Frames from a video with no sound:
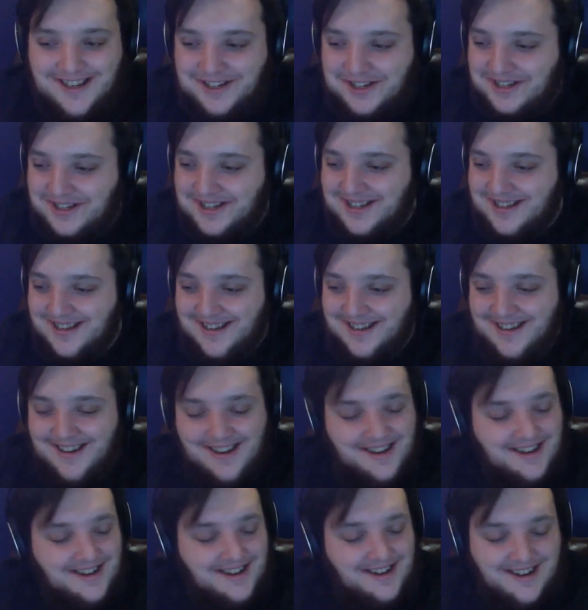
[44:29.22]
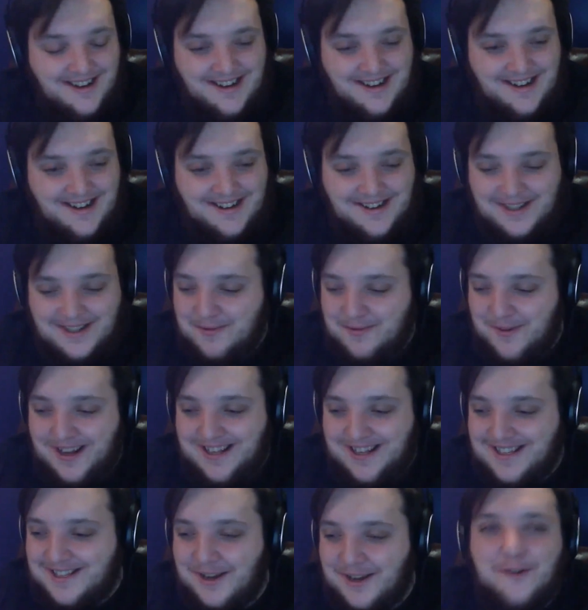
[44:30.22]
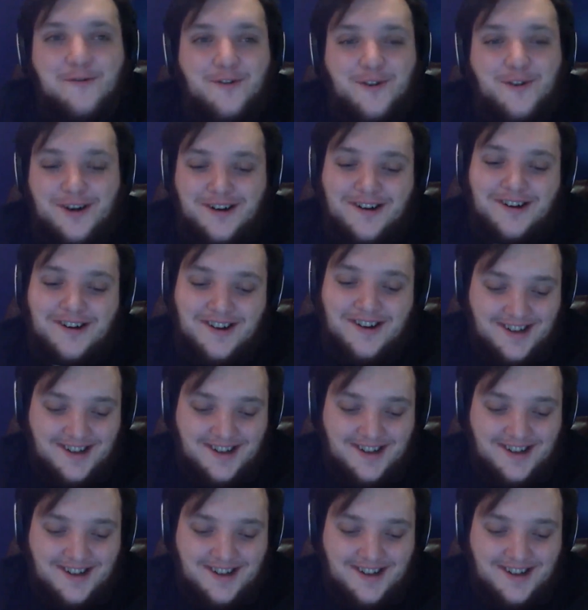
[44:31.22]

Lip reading: just went so far.